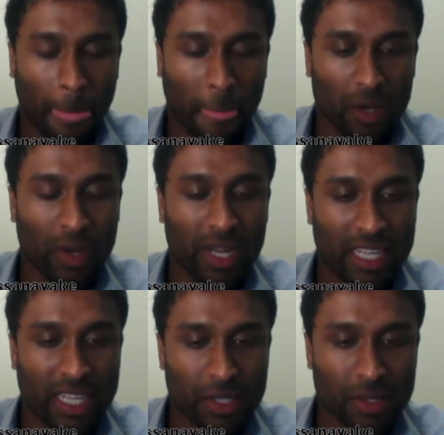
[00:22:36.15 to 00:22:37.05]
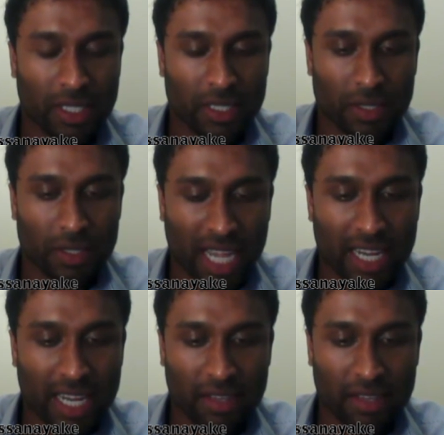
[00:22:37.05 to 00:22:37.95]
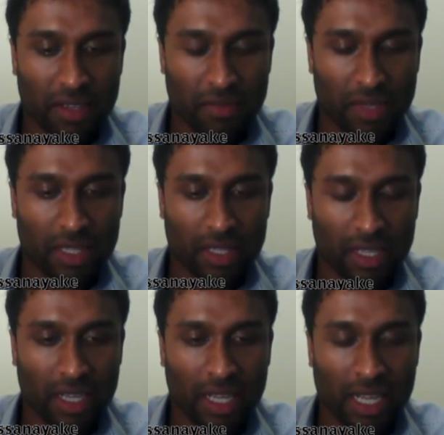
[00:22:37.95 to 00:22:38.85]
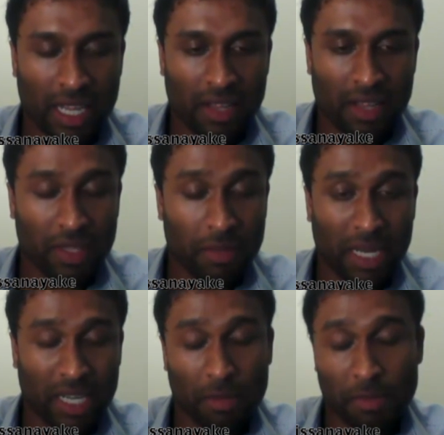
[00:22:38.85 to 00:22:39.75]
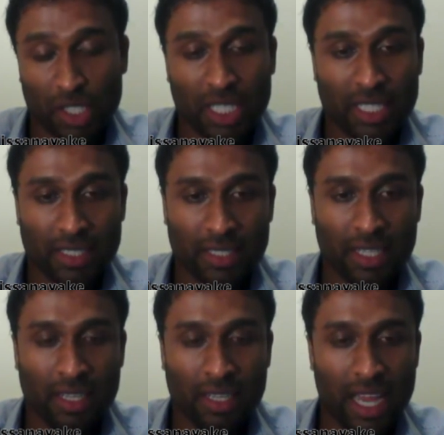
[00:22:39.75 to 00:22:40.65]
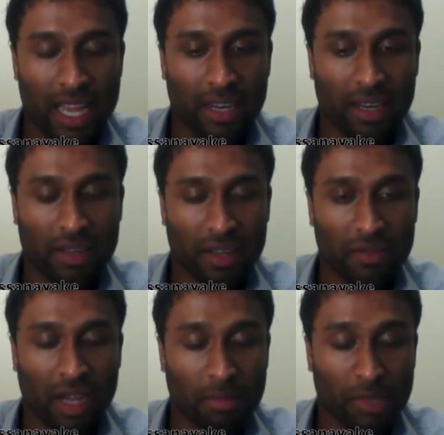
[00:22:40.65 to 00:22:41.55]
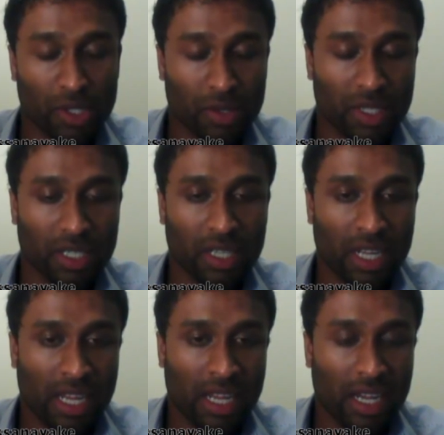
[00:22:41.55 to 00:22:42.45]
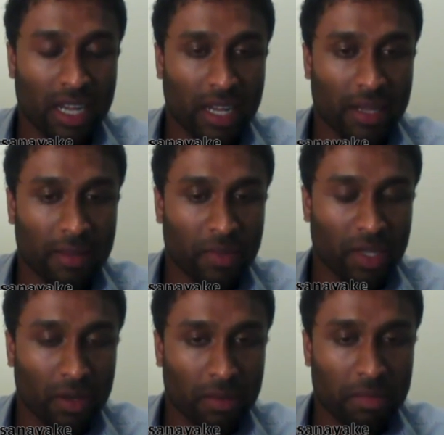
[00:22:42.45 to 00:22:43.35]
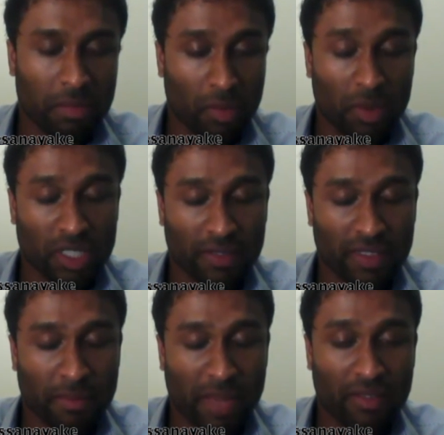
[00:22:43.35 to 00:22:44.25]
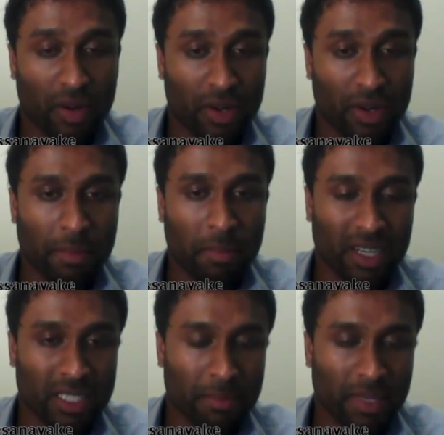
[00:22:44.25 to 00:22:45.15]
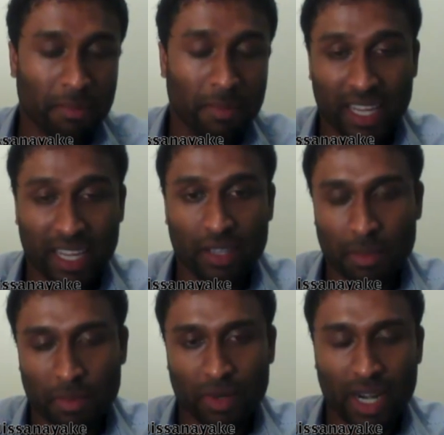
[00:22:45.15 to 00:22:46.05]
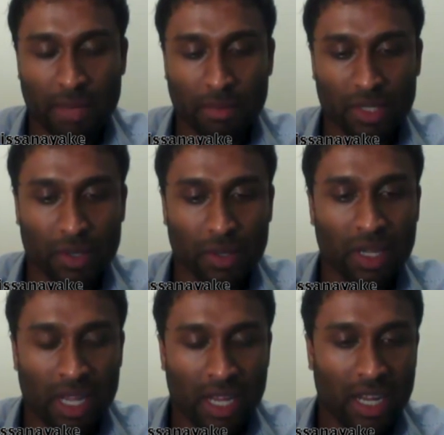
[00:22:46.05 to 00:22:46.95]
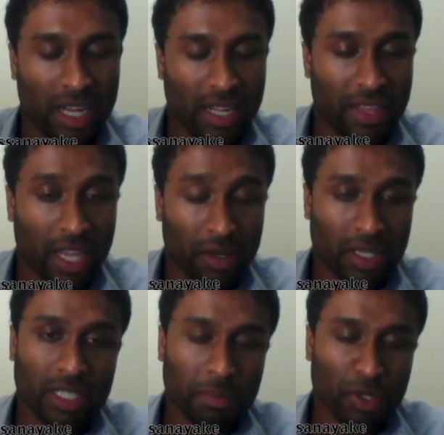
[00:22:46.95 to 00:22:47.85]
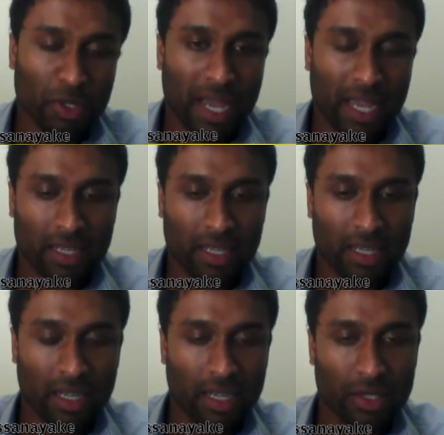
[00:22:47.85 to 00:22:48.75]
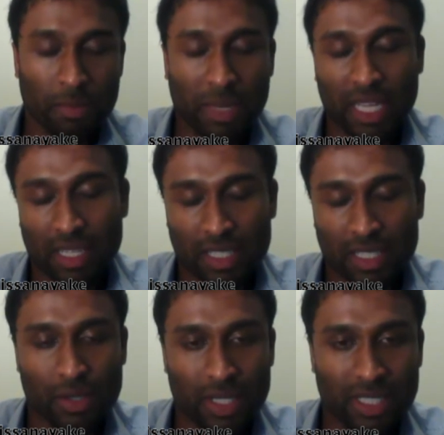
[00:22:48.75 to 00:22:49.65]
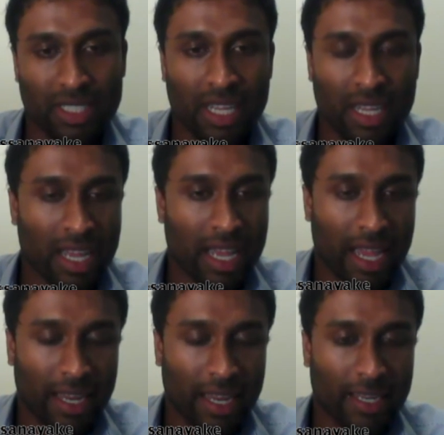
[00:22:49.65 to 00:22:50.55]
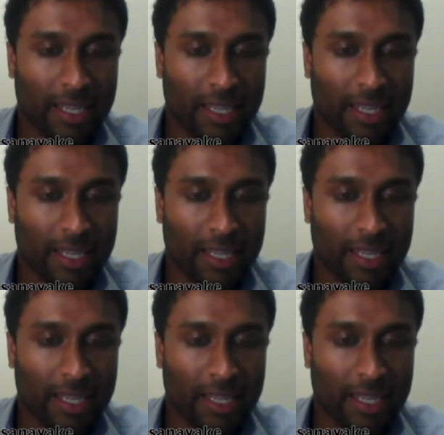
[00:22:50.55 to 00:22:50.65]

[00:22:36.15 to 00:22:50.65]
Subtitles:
going into the society with better opportunities. And I'm sure you know, most of them have already participated back into the program, so they're going to contribute back to many other students. And